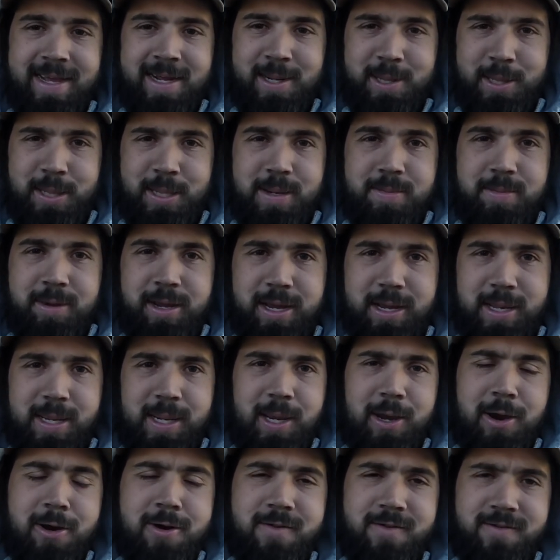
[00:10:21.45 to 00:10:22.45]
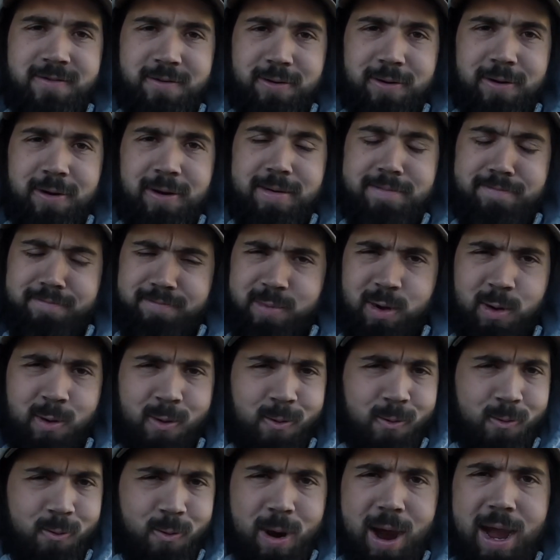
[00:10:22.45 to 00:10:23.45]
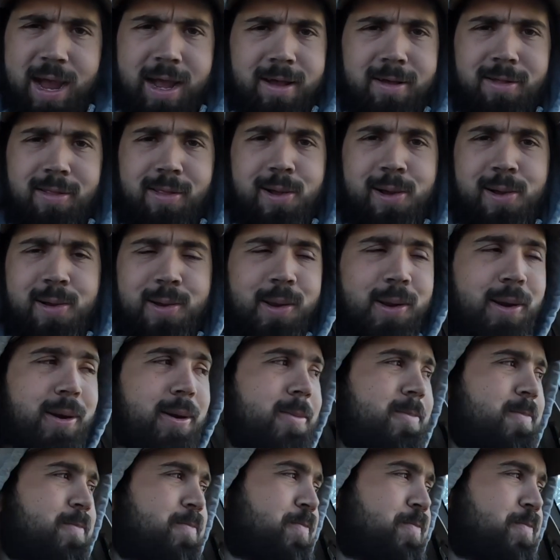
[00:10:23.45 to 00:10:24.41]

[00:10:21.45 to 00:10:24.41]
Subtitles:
Should be good to go for a while longer.